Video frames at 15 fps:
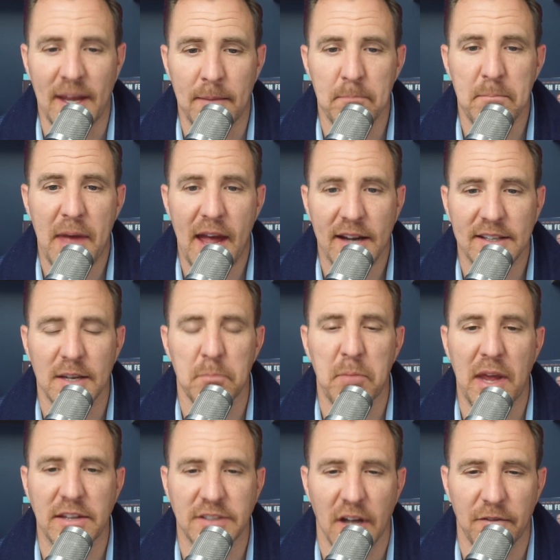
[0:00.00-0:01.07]
impacted
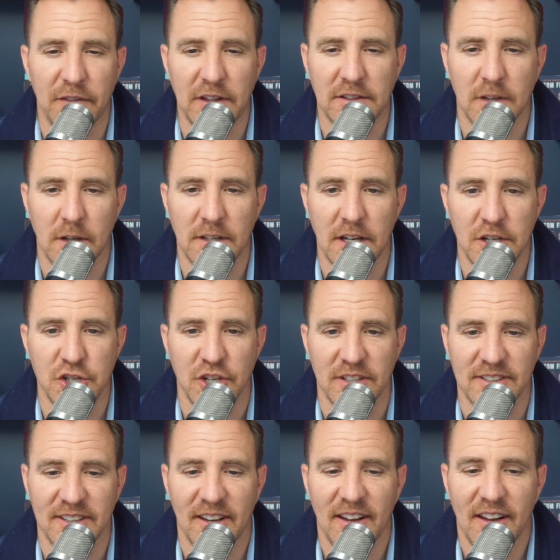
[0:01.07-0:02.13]
based off these
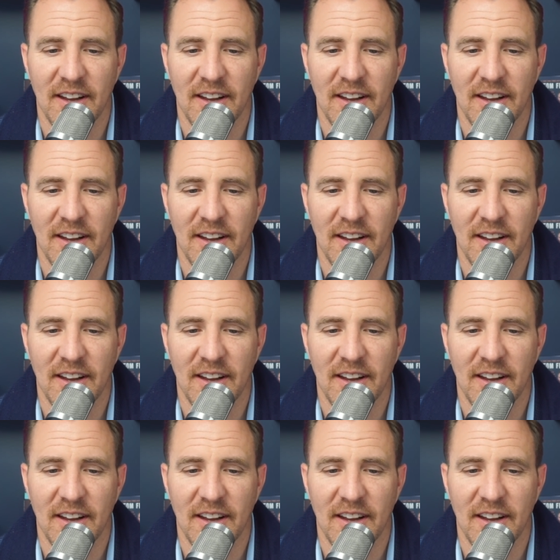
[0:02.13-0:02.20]
conditions.